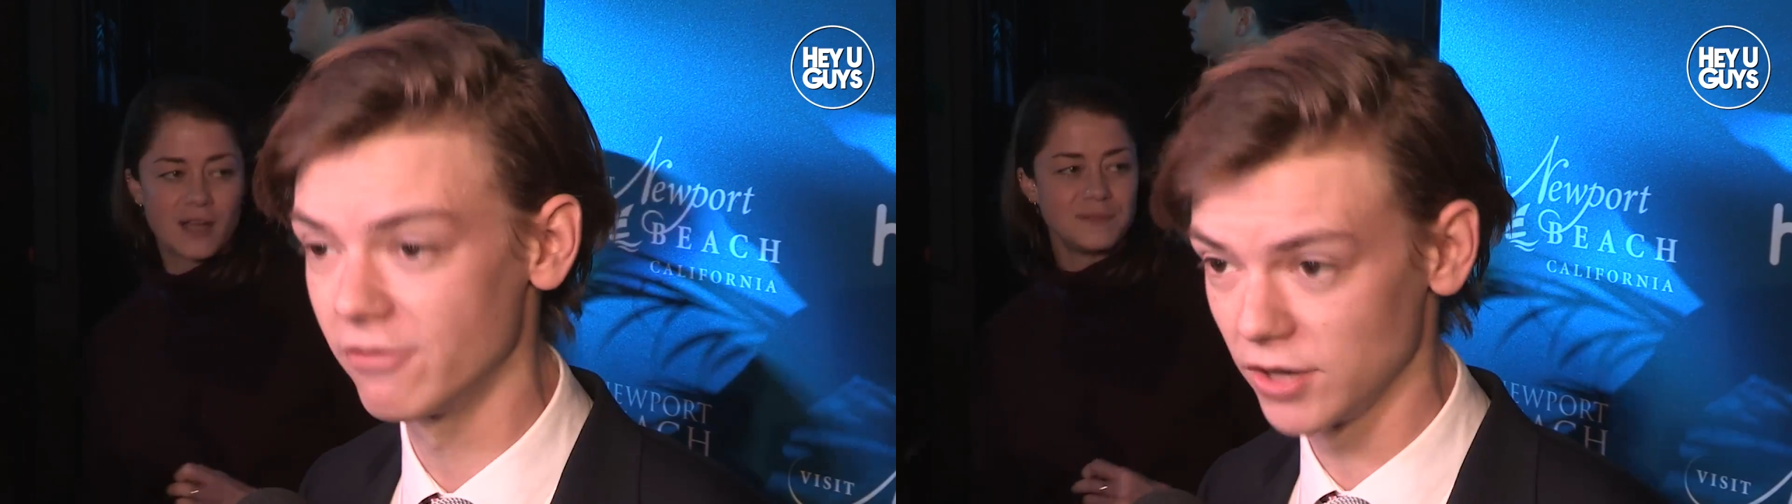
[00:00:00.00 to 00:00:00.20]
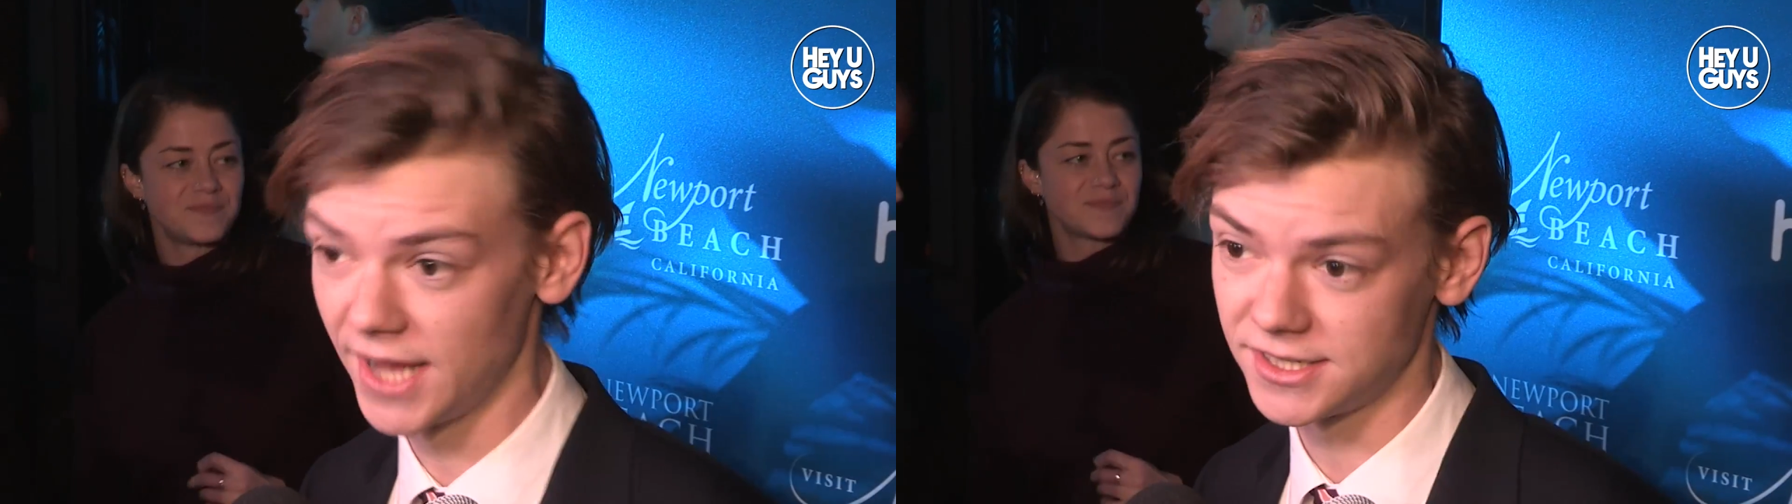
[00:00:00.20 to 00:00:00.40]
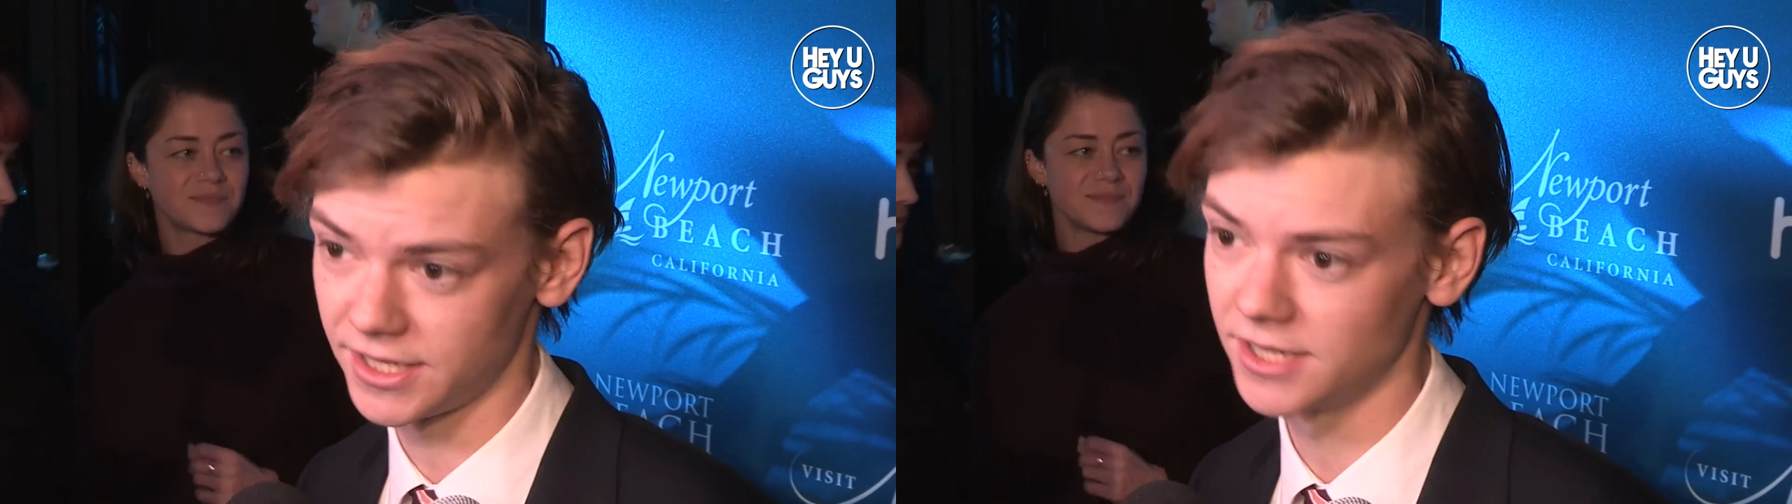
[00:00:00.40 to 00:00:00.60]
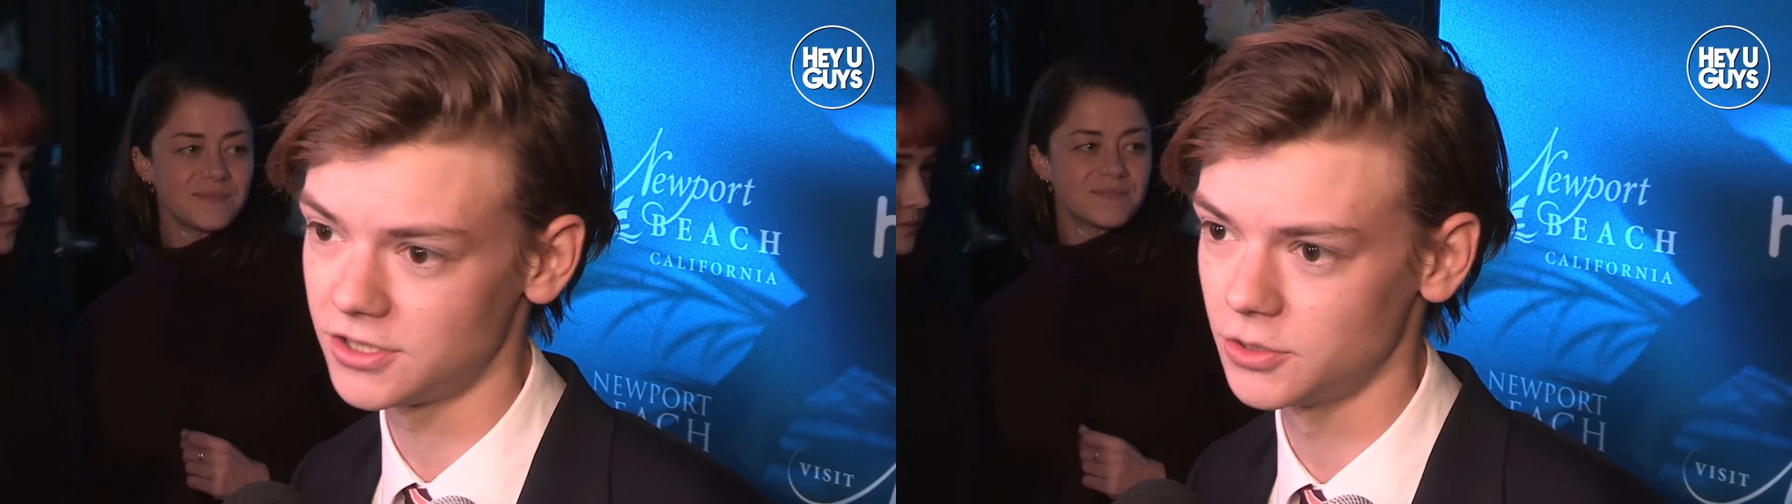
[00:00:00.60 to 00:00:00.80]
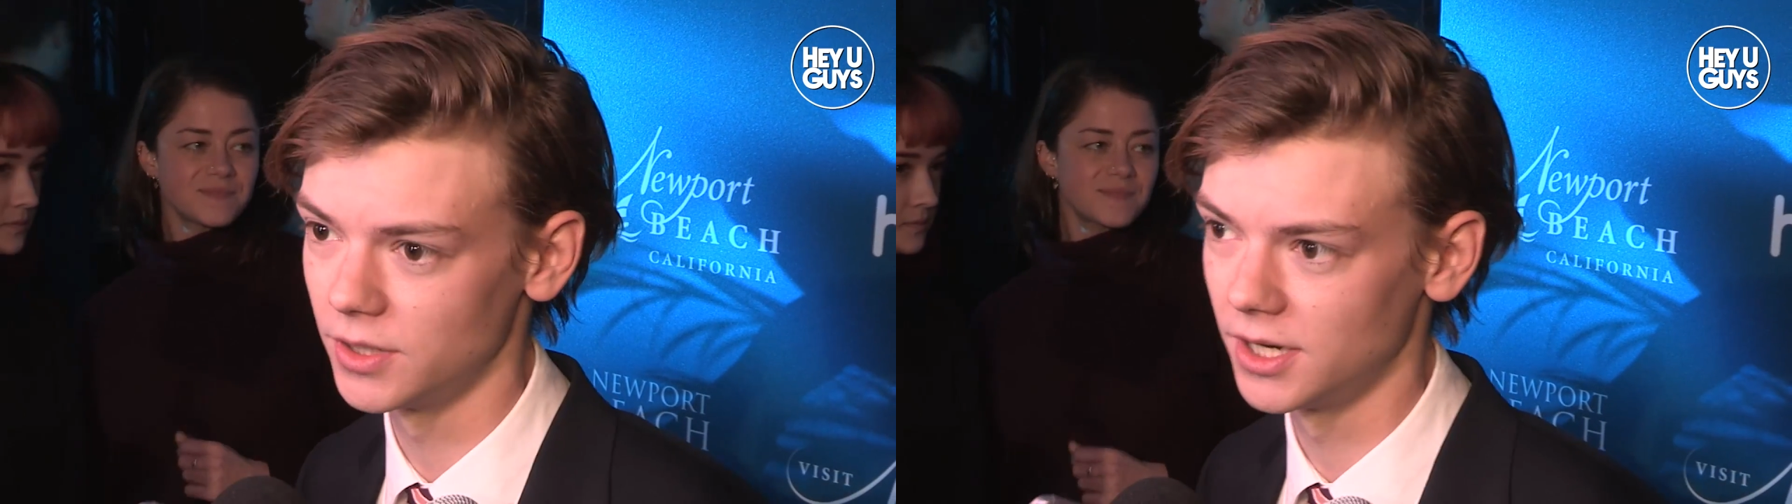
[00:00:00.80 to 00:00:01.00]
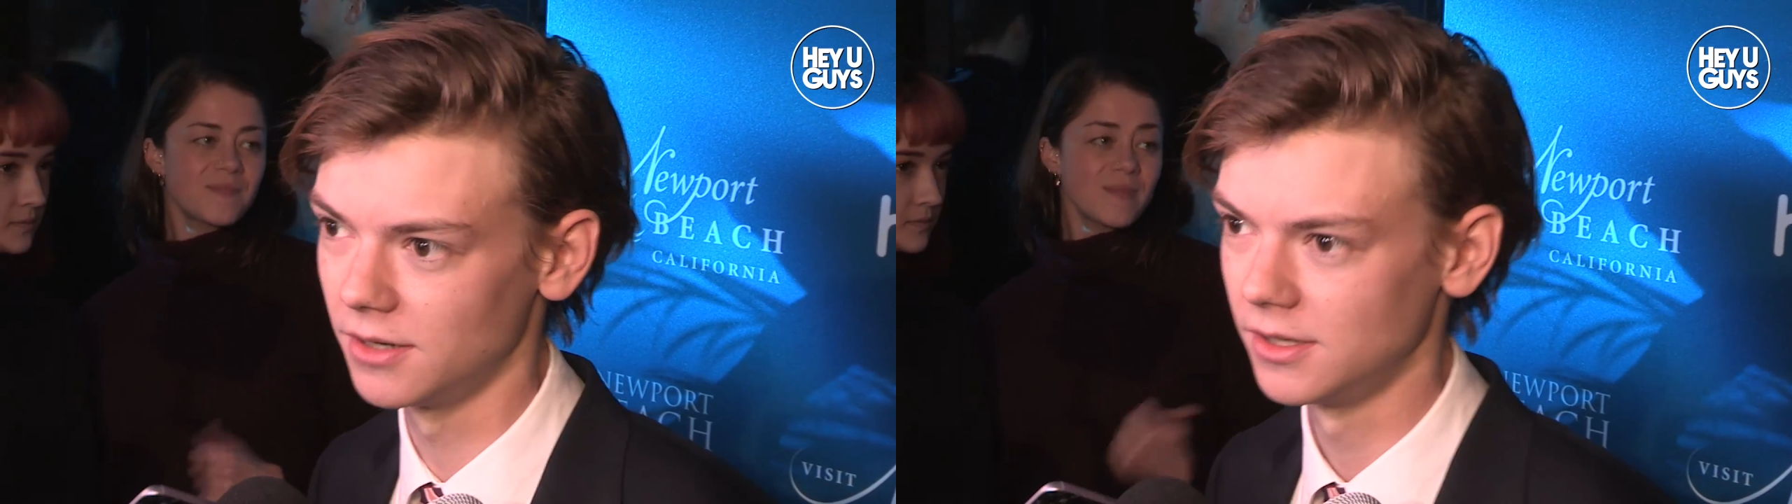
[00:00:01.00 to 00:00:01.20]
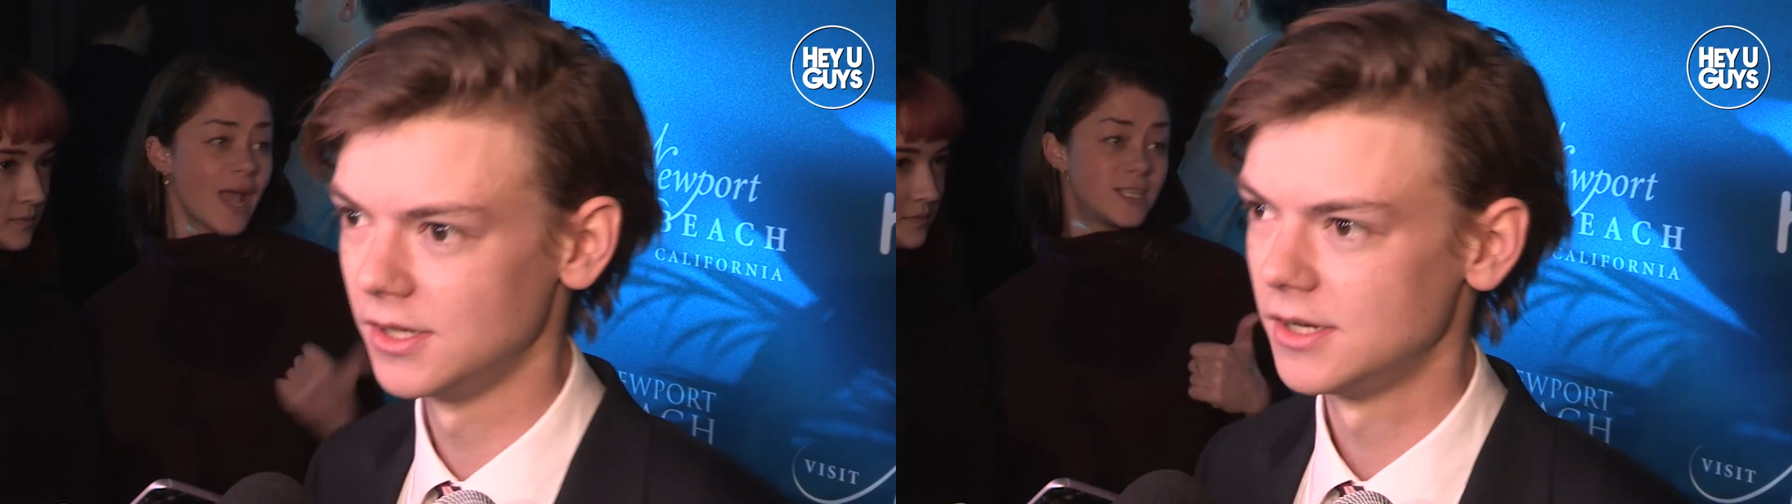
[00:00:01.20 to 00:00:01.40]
of relating it to